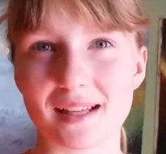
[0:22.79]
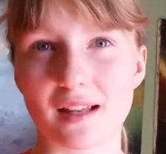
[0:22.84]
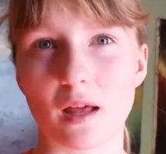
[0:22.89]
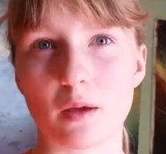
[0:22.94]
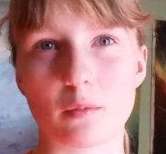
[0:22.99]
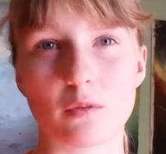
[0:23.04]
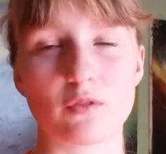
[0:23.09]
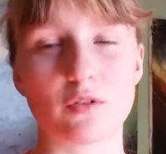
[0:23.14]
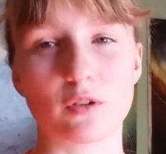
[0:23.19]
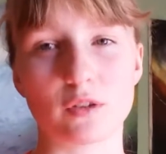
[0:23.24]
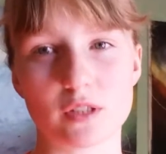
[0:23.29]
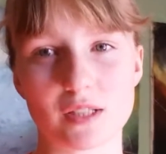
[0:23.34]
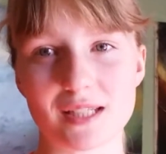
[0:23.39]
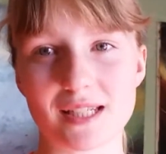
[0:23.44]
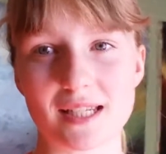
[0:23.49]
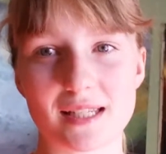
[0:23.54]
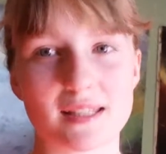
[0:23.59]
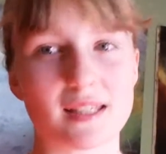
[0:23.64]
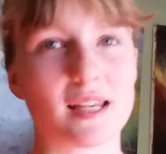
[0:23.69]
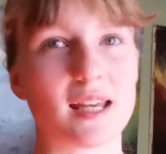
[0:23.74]
Like, we feel
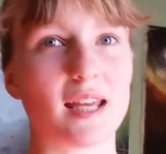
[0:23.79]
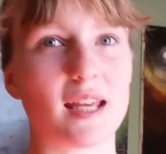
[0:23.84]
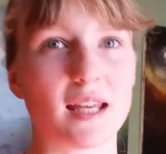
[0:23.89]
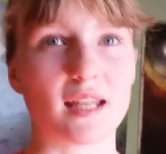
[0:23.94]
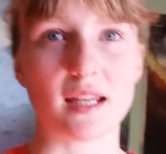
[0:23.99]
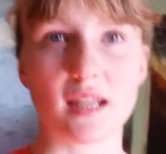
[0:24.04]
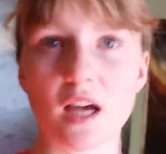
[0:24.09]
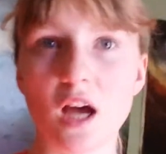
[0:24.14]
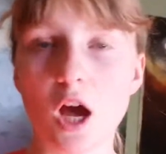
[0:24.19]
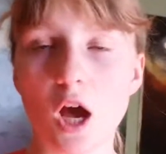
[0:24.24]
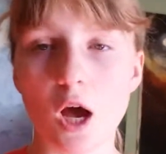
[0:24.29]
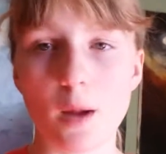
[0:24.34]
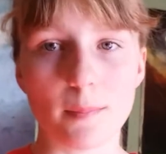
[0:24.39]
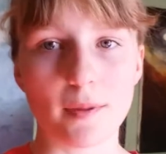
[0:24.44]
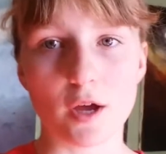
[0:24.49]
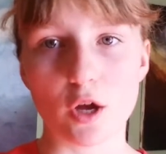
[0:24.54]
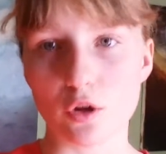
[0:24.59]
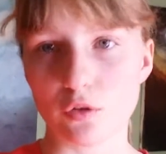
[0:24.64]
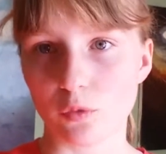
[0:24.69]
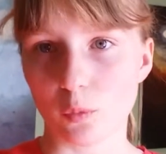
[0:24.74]
dizzy, a
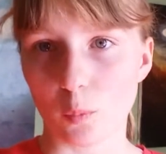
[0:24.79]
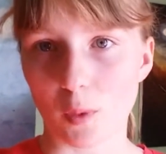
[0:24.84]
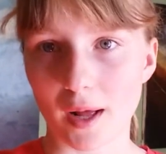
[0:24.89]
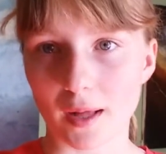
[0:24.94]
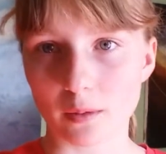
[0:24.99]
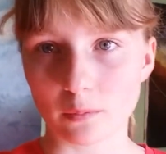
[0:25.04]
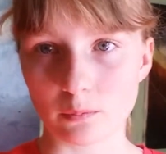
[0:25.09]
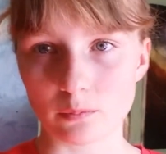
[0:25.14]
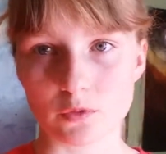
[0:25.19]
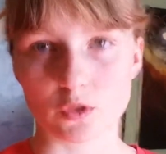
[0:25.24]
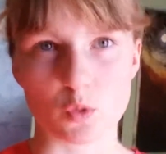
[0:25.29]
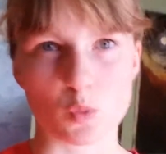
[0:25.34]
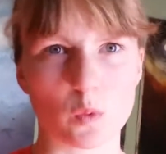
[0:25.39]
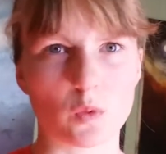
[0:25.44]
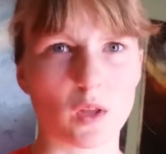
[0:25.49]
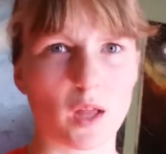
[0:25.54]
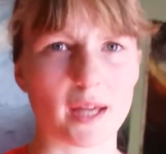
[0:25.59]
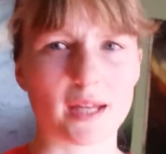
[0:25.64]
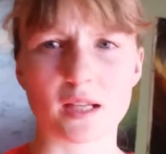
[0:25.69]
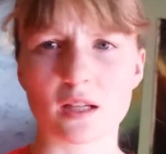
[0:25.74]
bit overwhelmed with
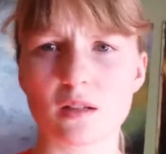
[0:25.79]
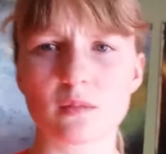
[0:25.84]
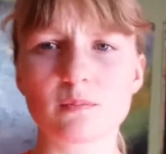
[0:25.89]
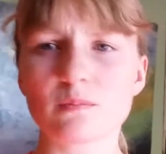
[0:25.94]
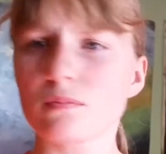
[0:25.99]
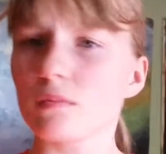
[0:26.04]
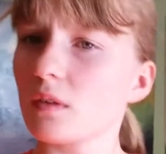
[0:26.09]
like